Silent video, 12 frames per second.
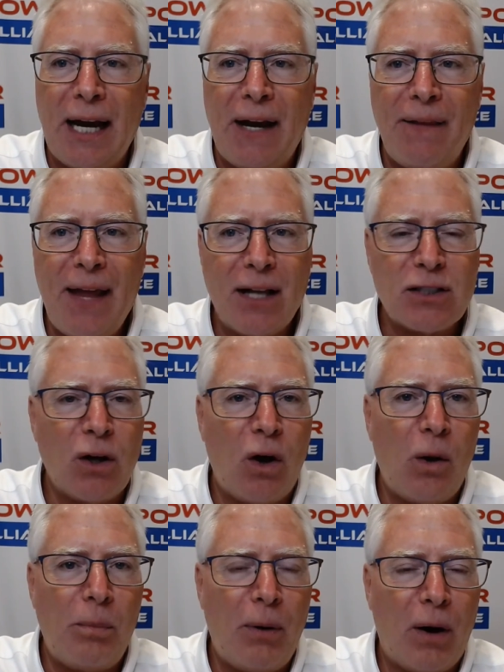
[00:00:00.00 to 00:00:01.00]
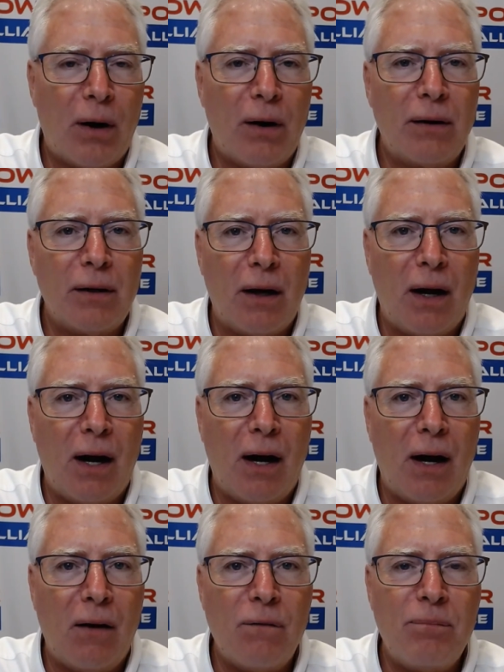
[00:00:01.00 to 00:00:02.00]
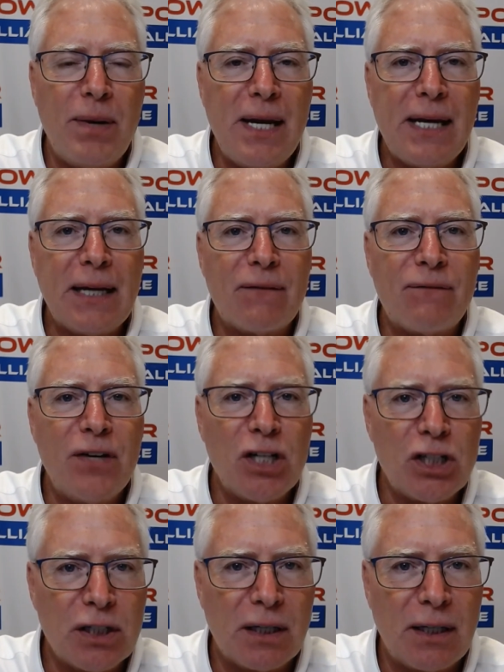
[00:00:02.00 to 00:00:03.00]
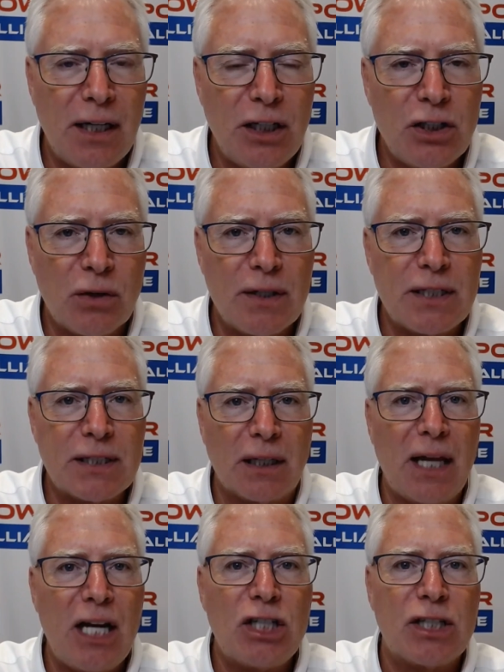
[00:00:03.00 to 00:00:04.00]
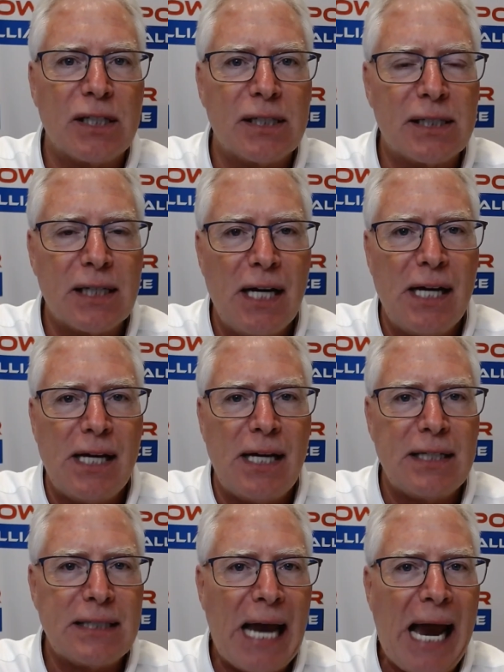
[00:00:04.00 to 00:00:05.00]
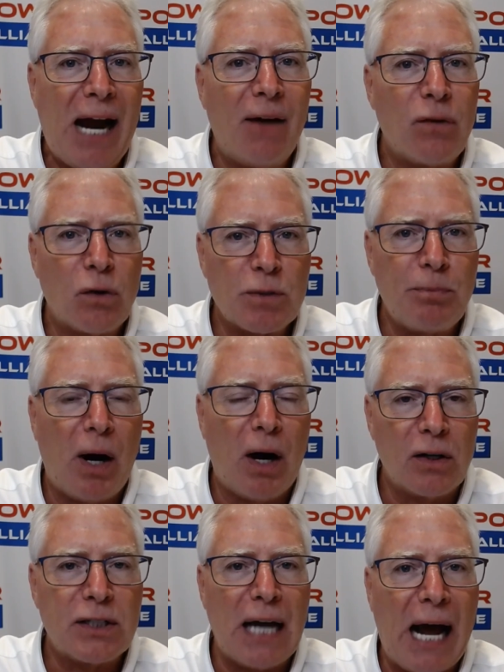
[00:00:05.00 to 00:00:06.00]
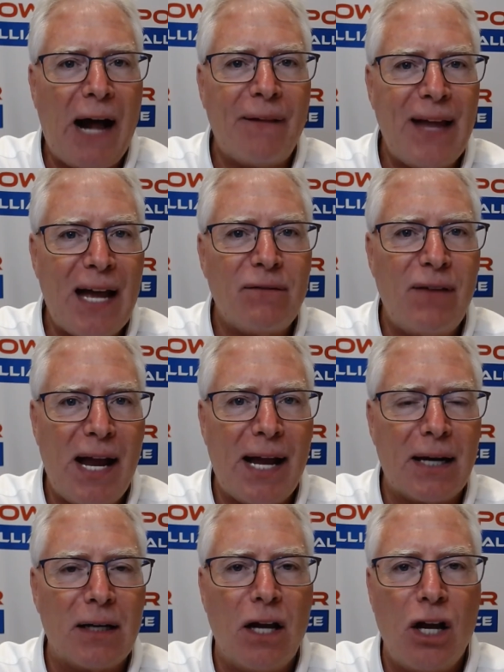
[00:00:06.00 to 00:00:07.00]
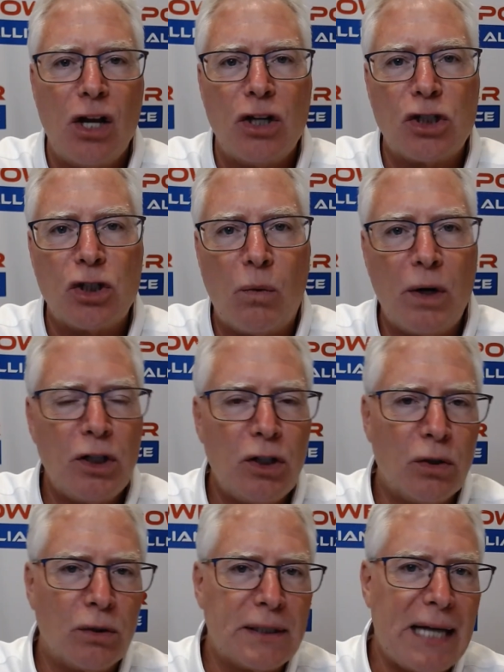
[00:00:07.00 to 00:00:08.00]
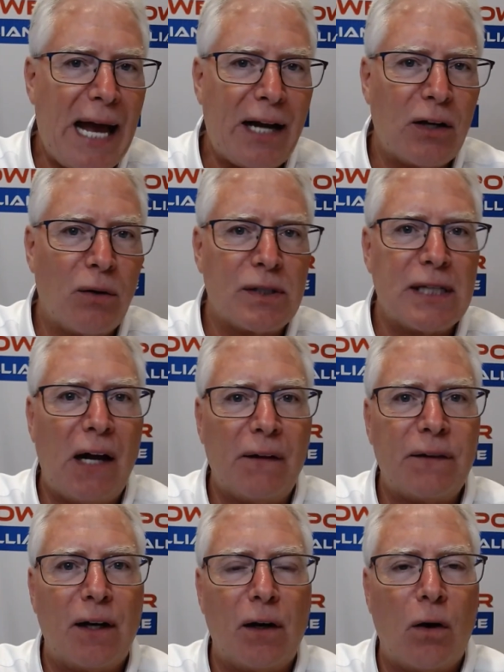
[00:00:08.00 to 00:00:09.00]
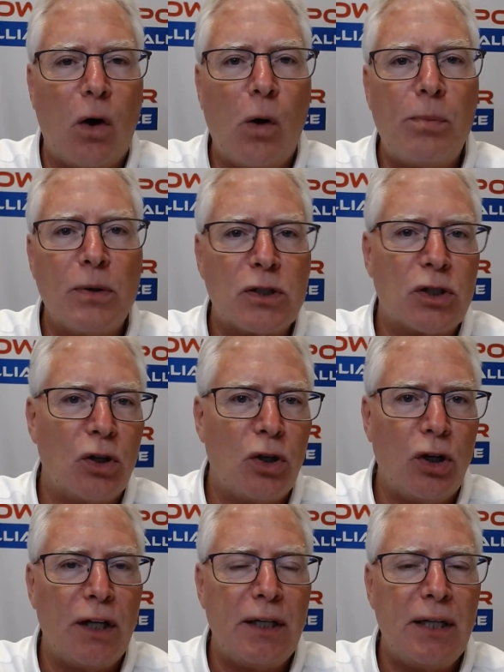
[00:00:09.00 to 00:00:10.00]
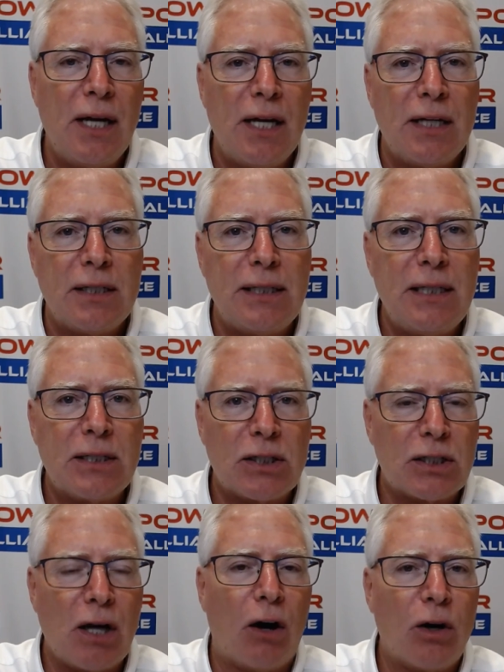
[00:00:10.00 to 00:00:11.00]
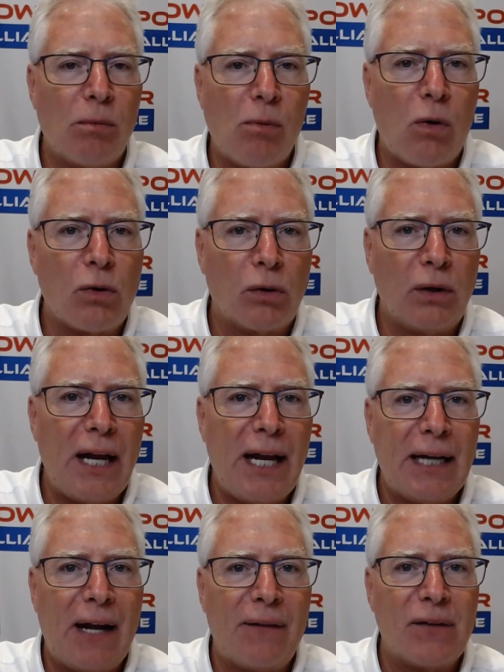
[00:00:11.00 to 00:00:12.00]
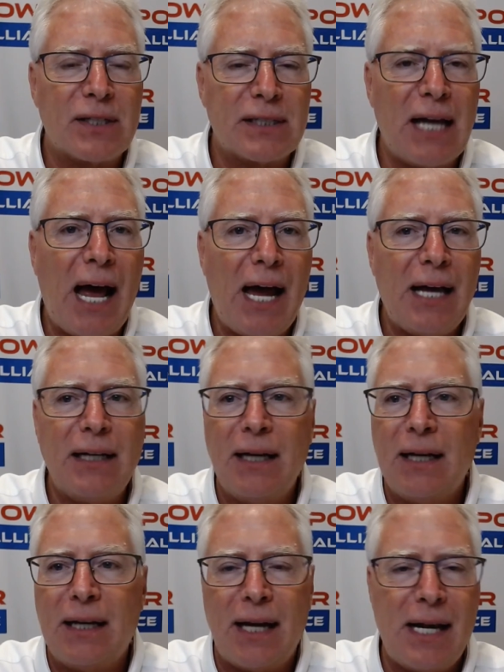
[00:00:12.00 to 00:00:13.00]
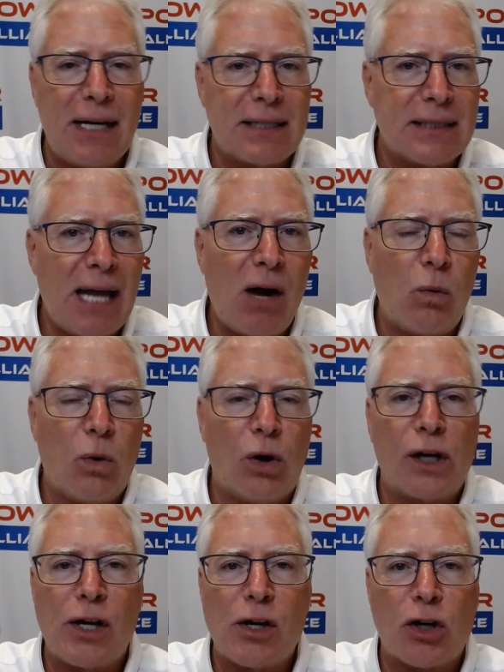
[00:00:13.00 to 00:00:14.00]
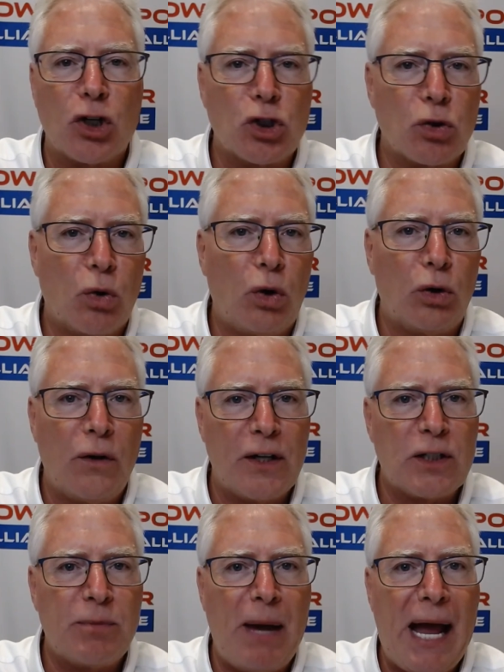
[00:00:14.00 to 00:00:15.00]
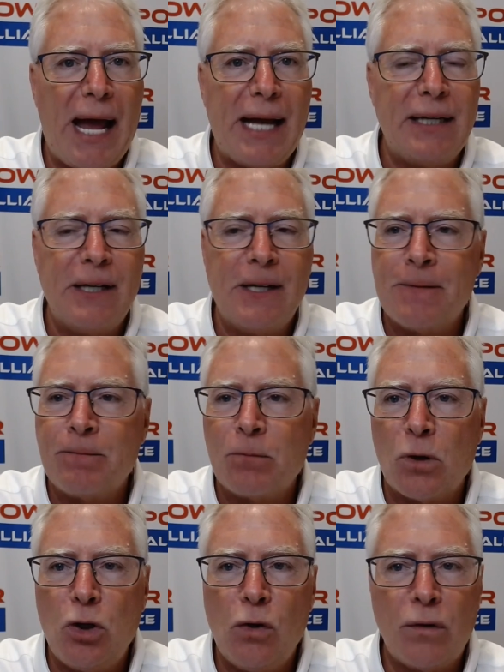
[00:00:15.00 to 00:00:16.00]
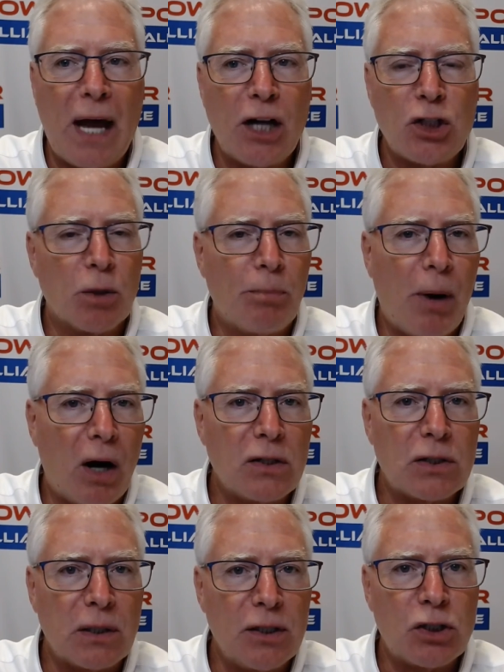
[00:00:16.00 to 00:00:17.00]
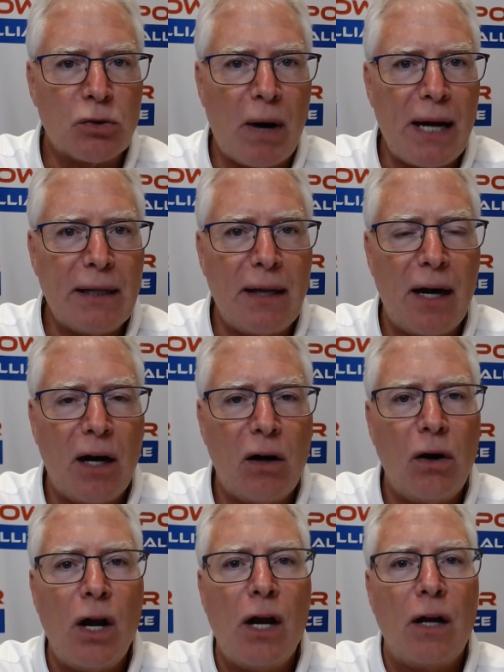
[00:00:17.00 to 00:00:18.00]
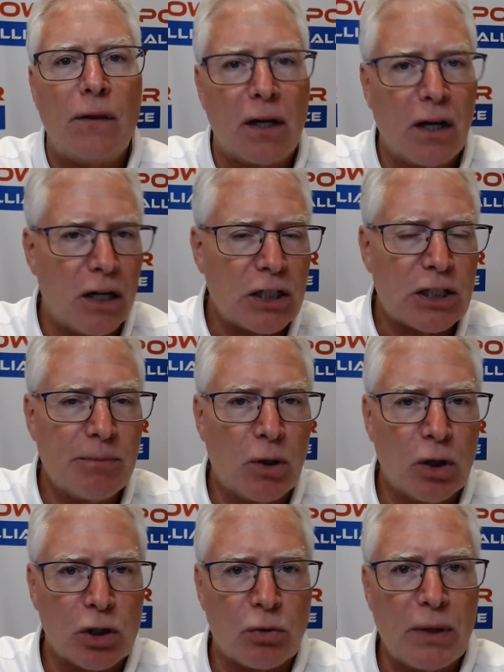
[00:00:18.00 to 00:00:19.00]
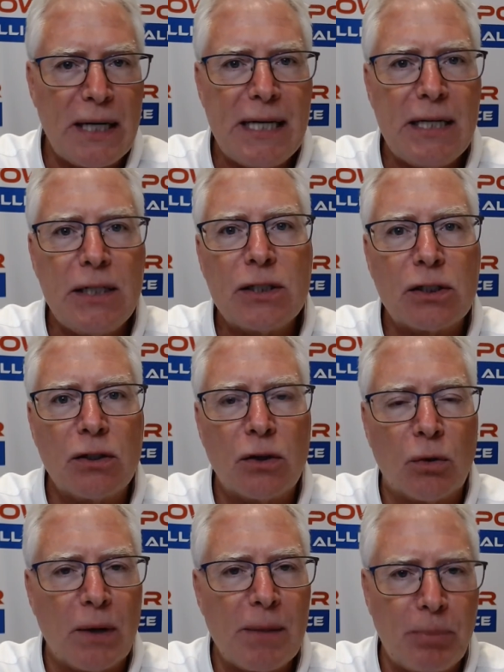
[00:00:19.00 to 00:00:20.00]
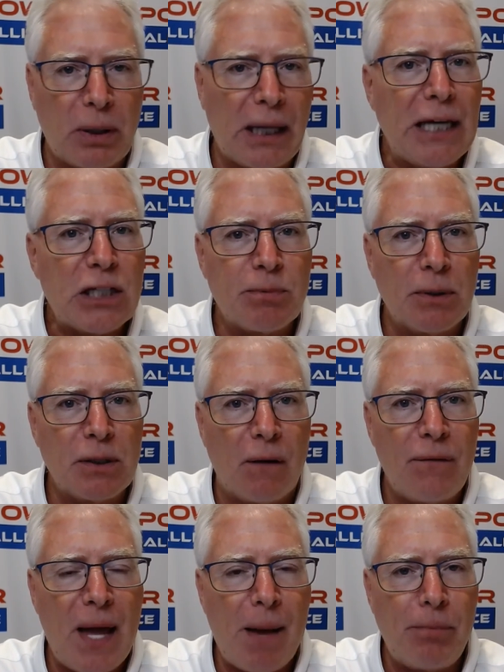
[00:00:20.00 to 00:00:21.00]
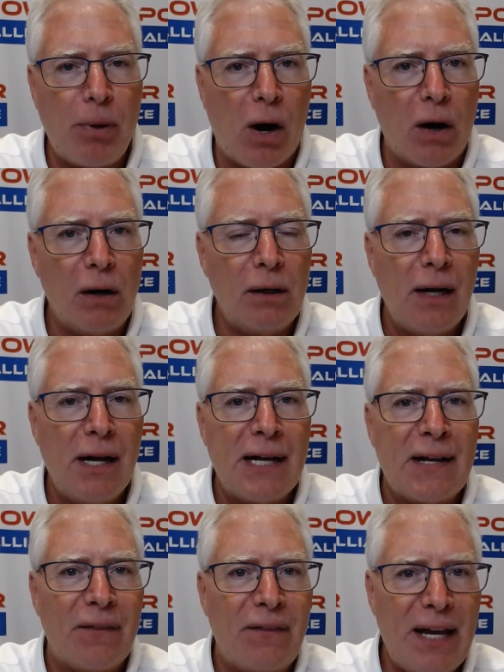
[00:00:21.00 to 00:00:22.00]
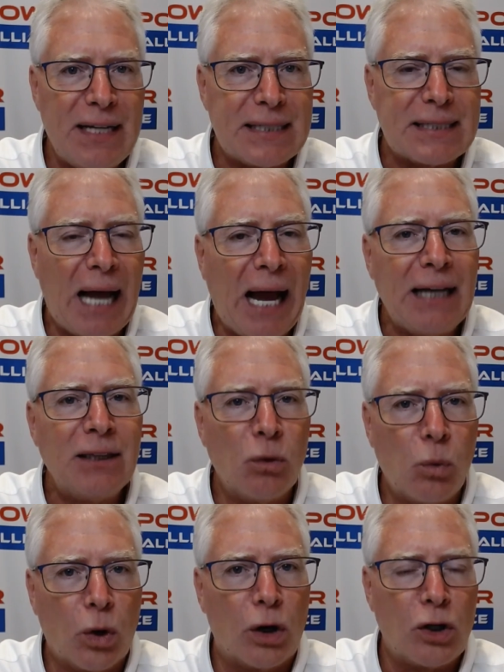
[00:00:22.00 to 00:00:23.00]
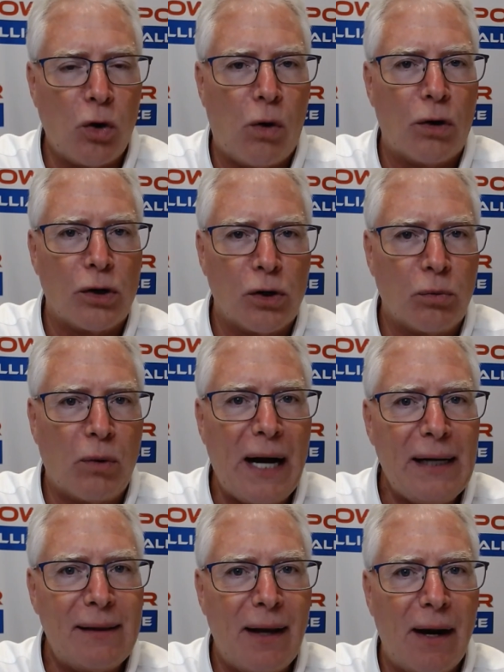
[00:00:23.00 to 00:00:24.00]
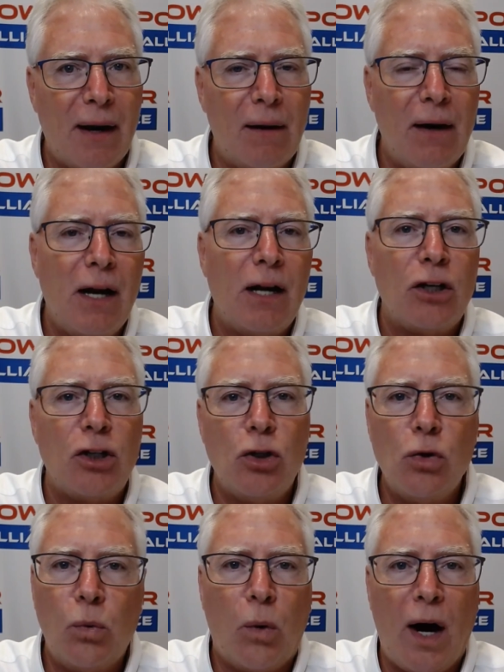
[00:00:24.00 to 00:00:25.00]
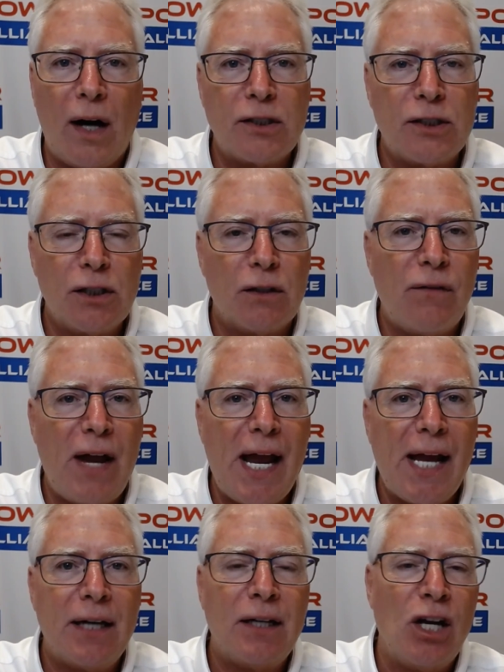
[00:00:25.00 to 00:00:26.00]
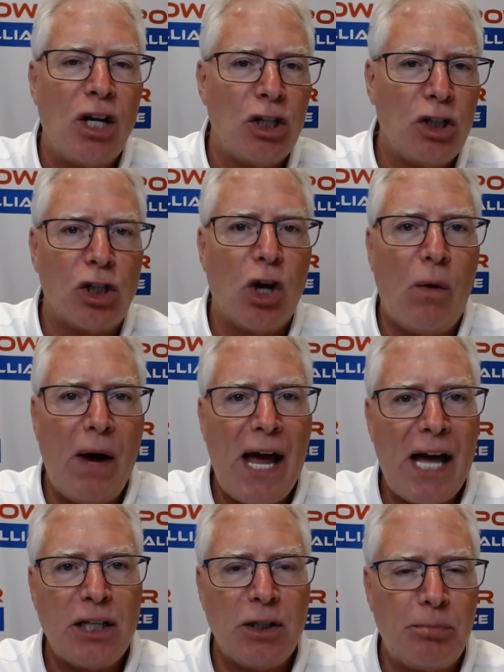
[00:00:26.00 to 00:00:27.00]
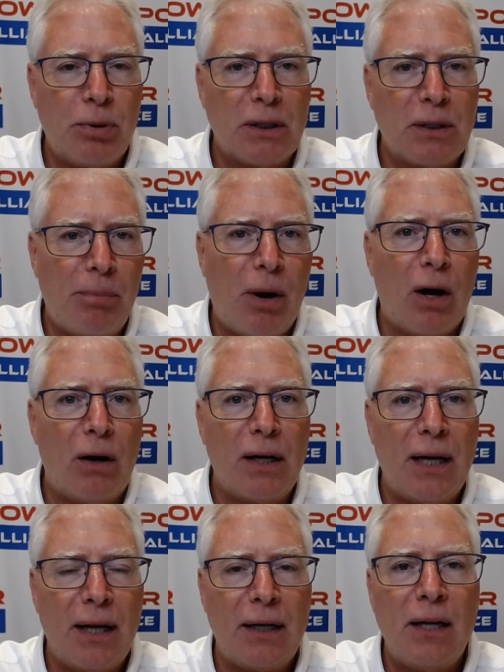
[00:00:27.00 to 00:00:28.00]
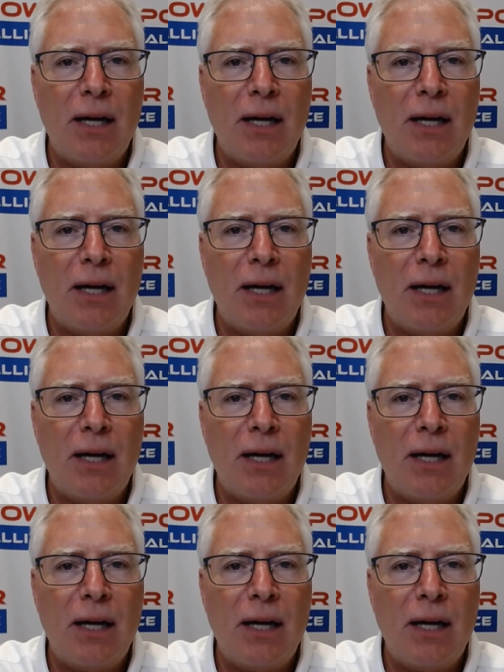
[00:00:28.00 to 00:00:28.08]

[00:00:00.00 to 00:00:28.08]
And that's all part of being efficient in your installations, is to have those parts on that van. So when your tech goes out there, opens the hood, sees a starter motor laying on the side and it's not working, a controller that's bad, you've got your parts list right there. The customer agrees to the replacement of that part. They sign the work order right there. You walk to your van, you go ahead and you put the part in,